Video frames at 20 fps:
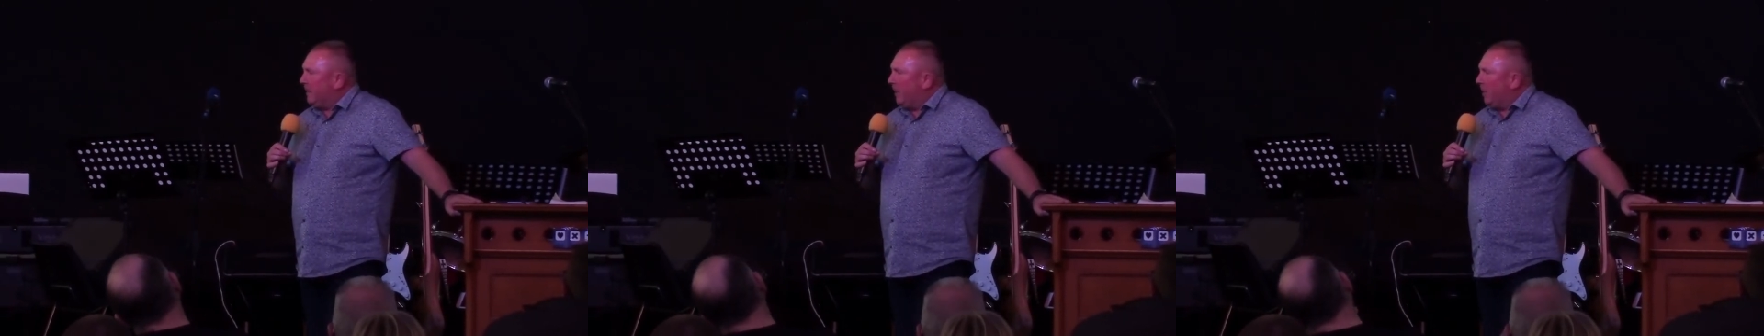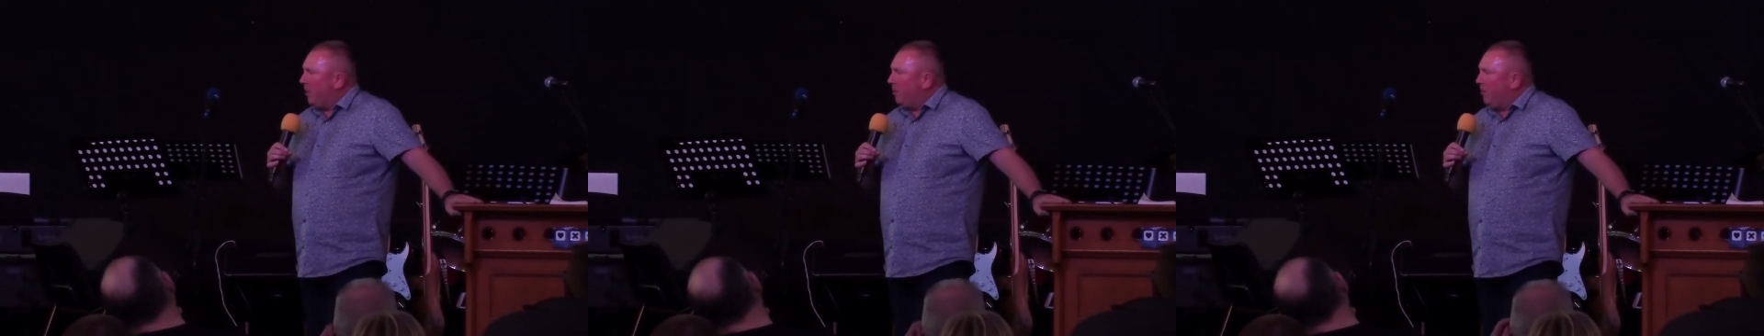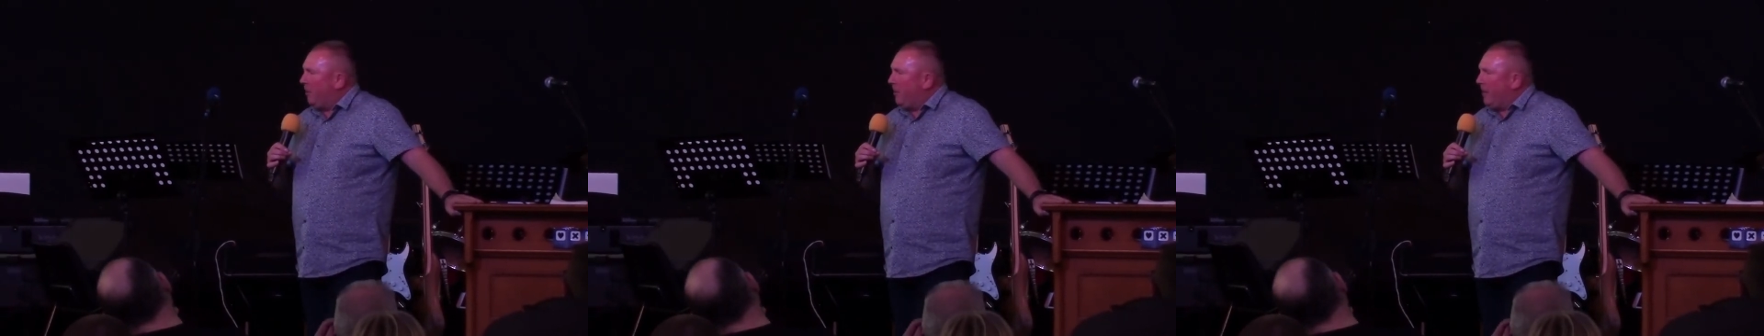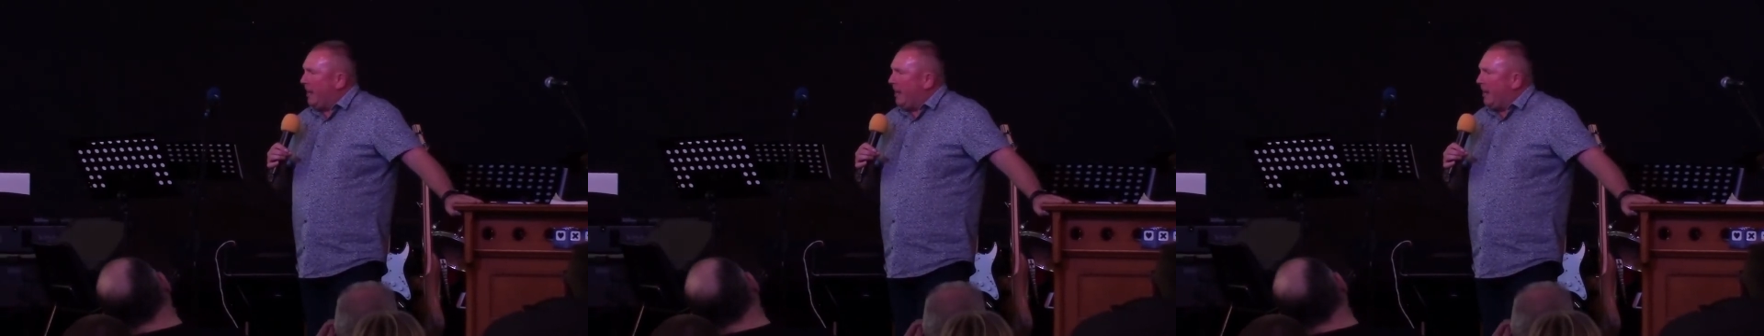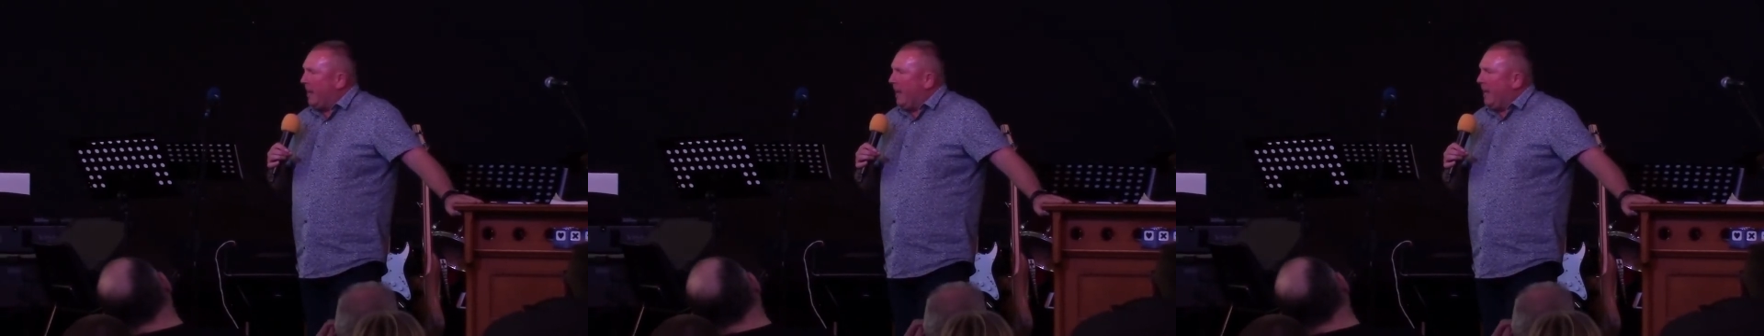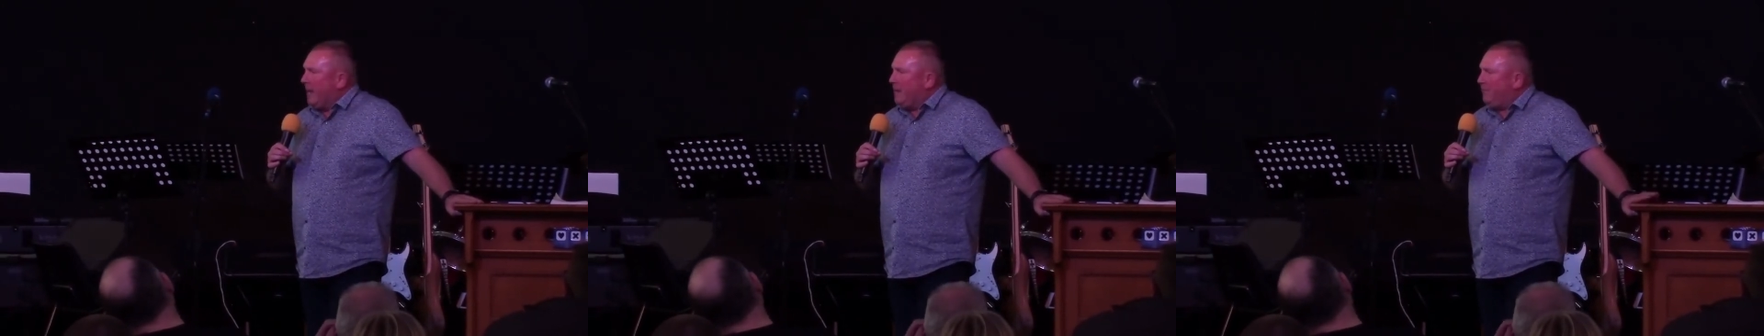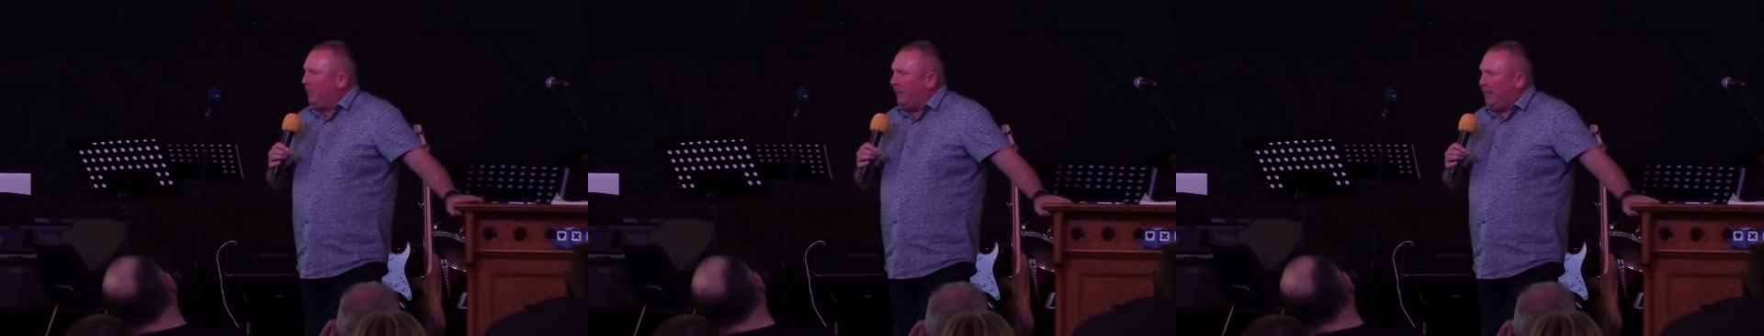You know that?
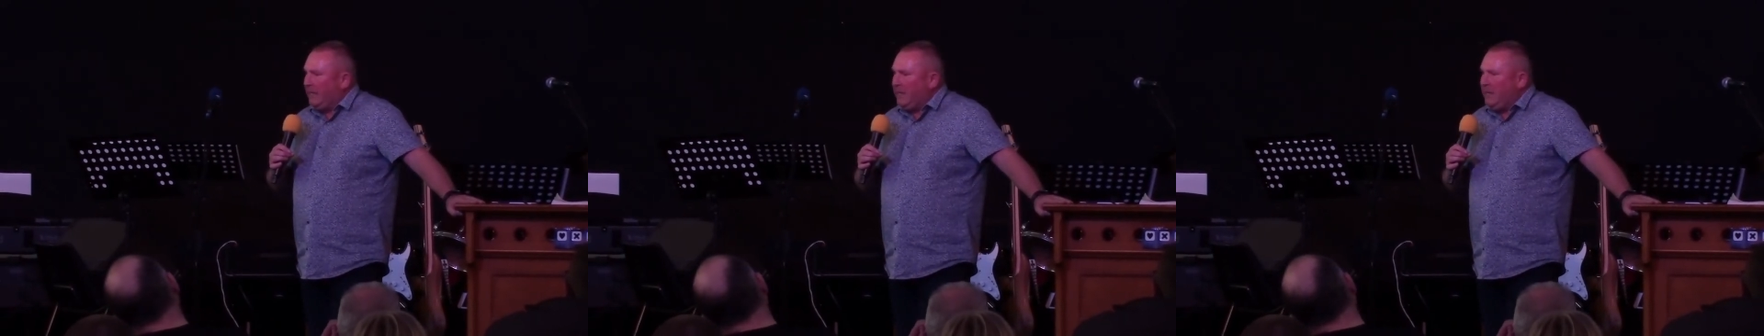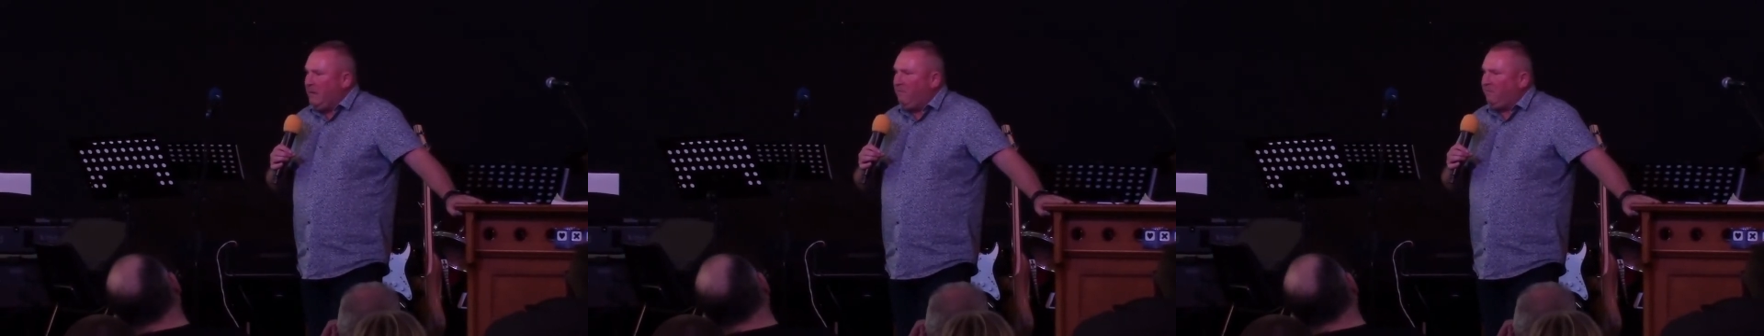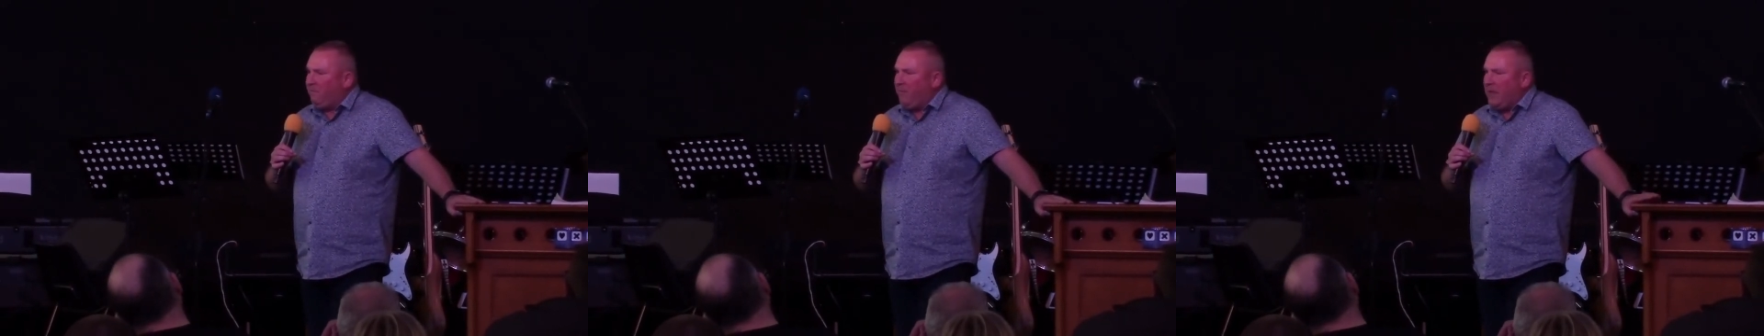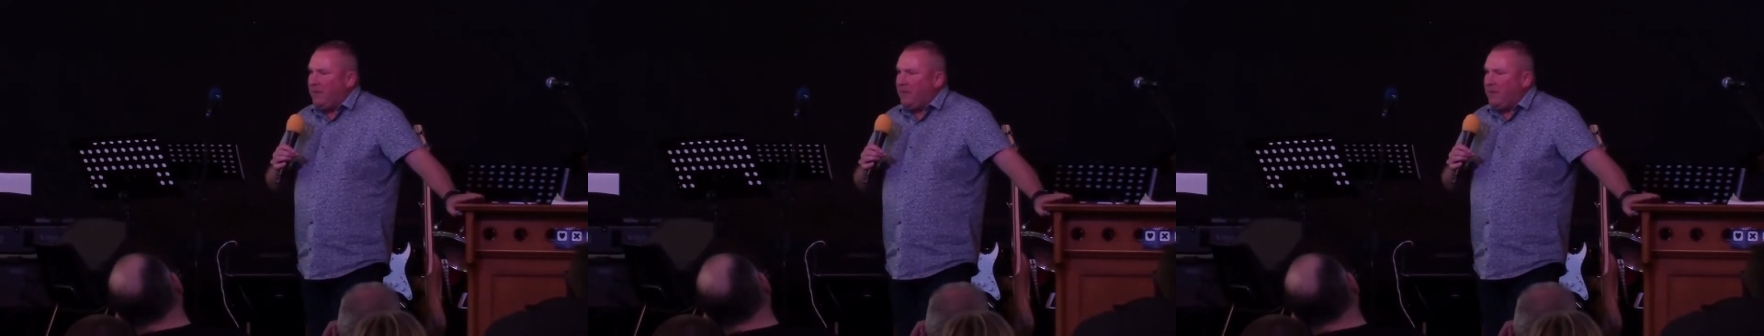I believe